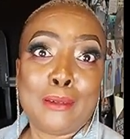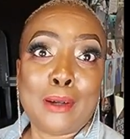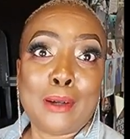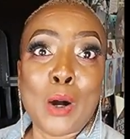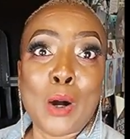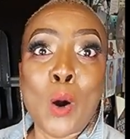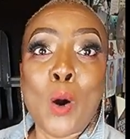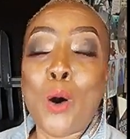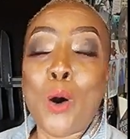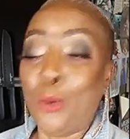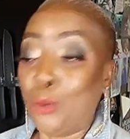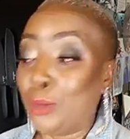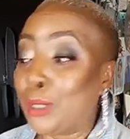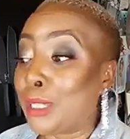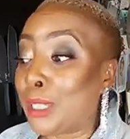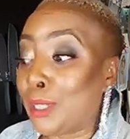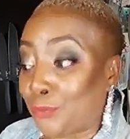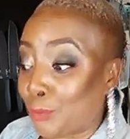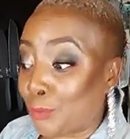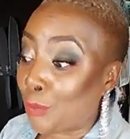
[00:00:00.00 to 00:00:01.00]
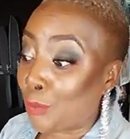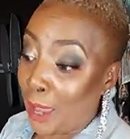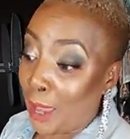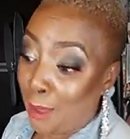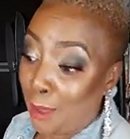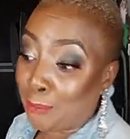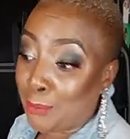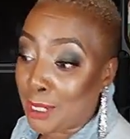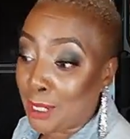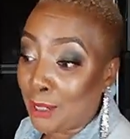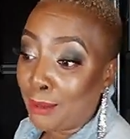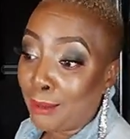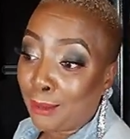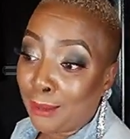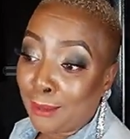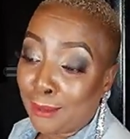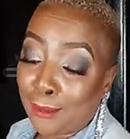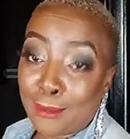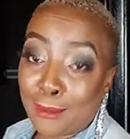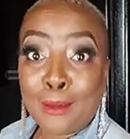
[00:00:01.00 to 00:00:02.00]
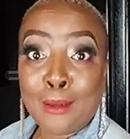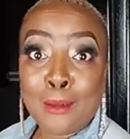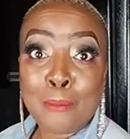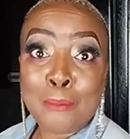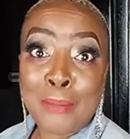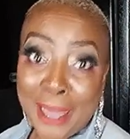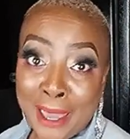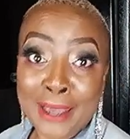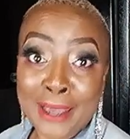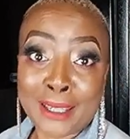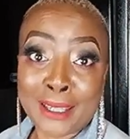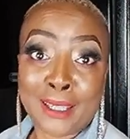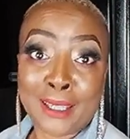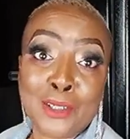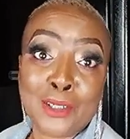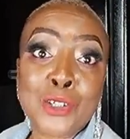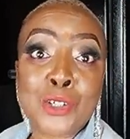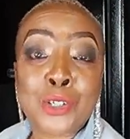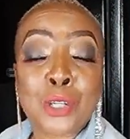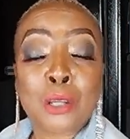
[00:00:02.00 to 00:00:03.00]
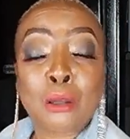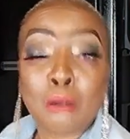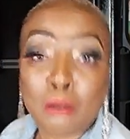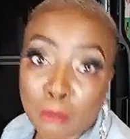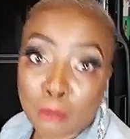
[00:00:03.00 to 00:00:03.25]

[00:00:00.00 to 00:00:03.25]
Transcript: A whole gift wrapped package.